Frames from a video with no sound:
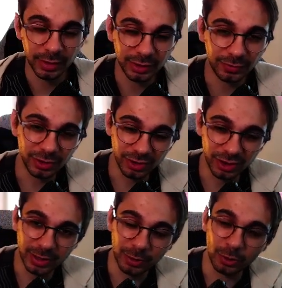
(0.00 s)
Thanks for
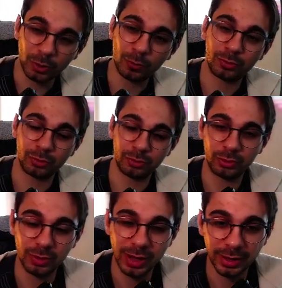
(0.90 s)
listening. I hope
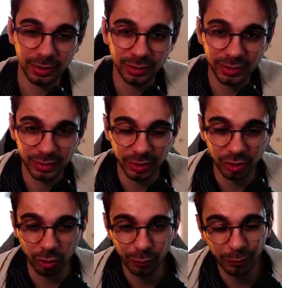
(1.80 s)
you like this
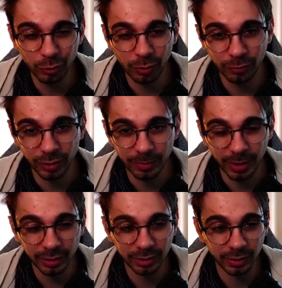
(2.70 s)
little overview of Luna
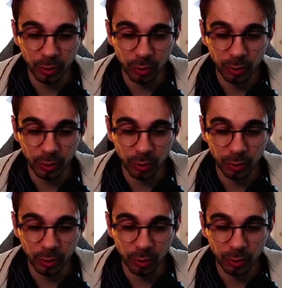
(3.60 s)
Park.